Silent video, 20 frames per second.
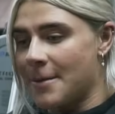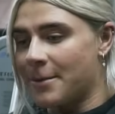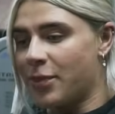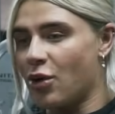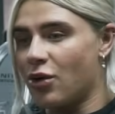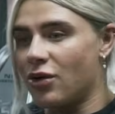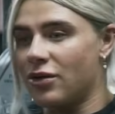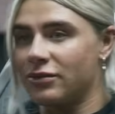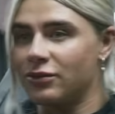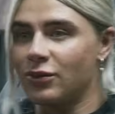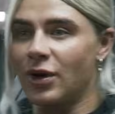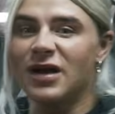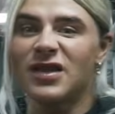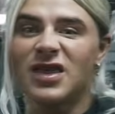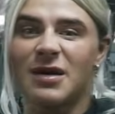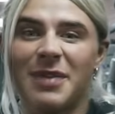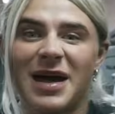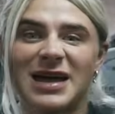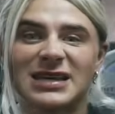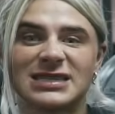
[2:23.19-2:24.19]
But one of
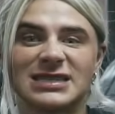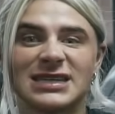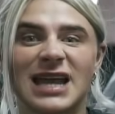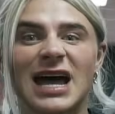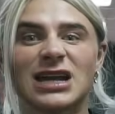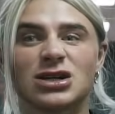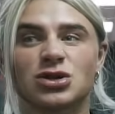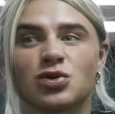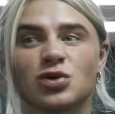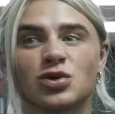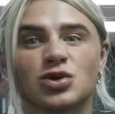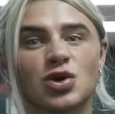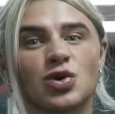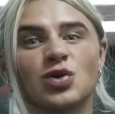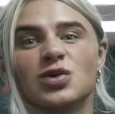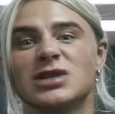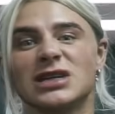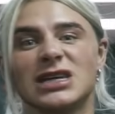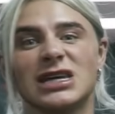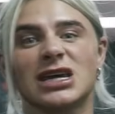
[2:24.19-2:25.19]
the best natural
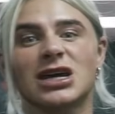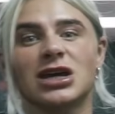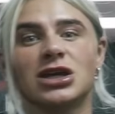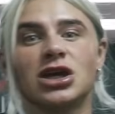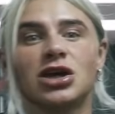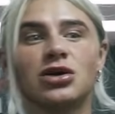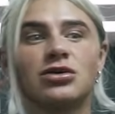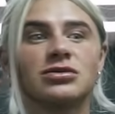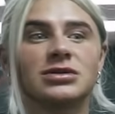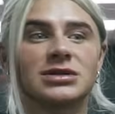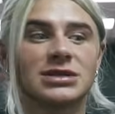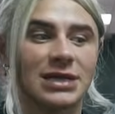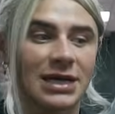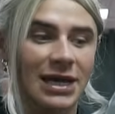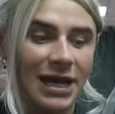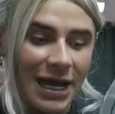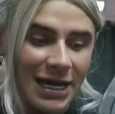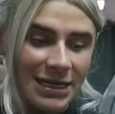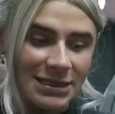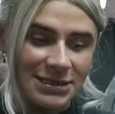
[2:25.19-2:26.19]
tools that you can use
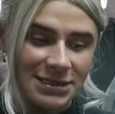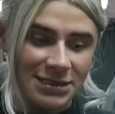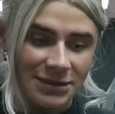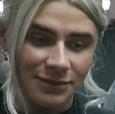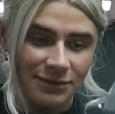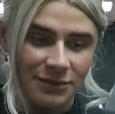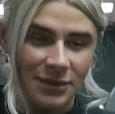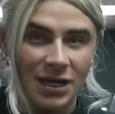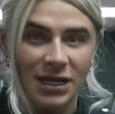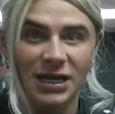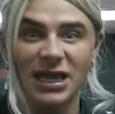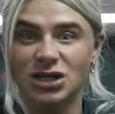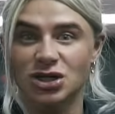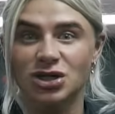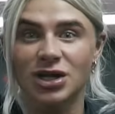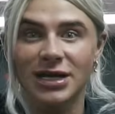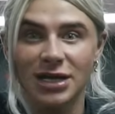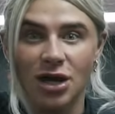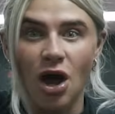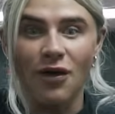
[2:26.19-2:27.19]
is
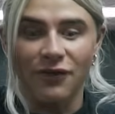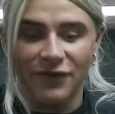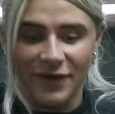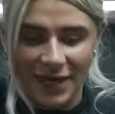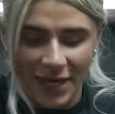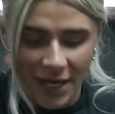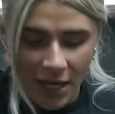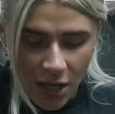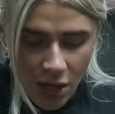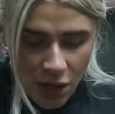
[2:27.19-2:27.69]
literally coffee.